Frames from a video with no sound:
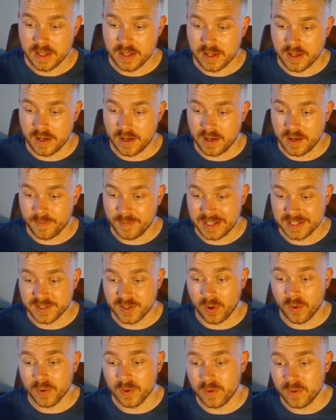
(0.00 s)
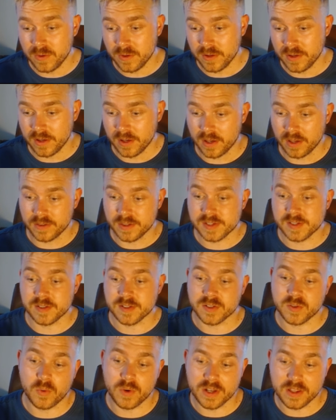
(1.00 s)
in total. This is
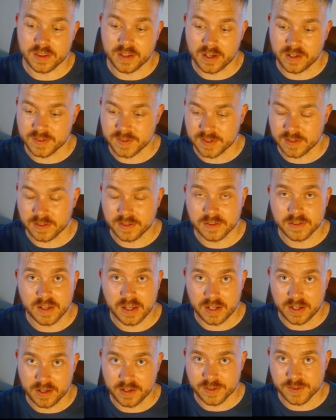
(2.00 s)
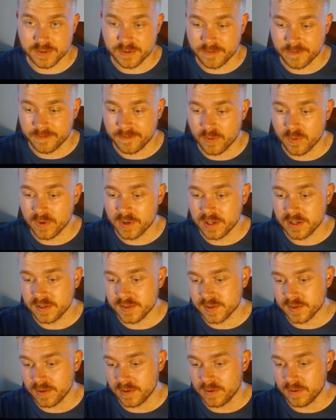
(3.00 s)
$20,840.
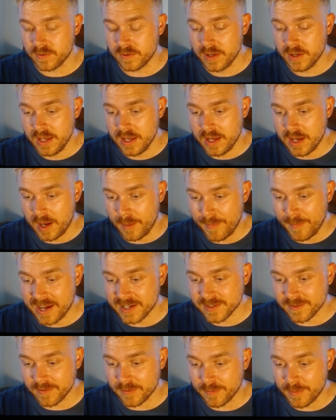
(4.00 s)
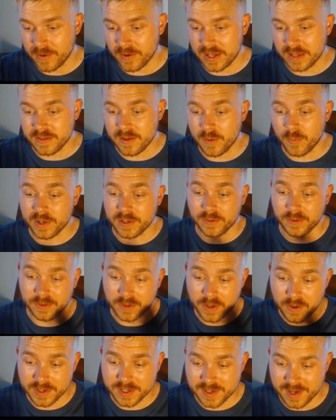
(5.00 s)
So a massive amount. And then what you'll
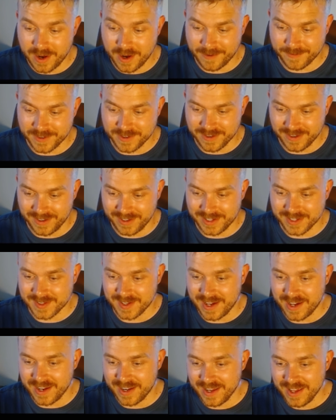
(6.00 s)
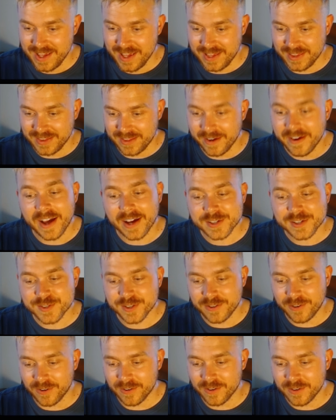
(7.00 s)
notice after is that they
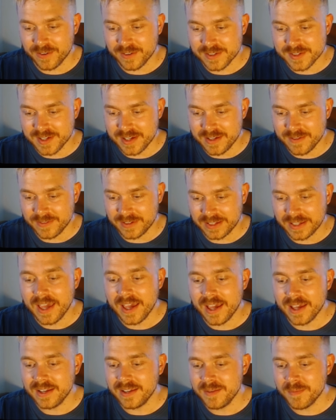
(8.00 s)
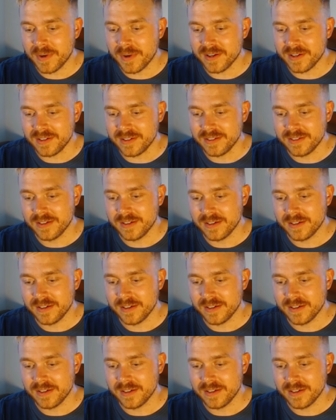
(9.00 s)
actually aren't saving any money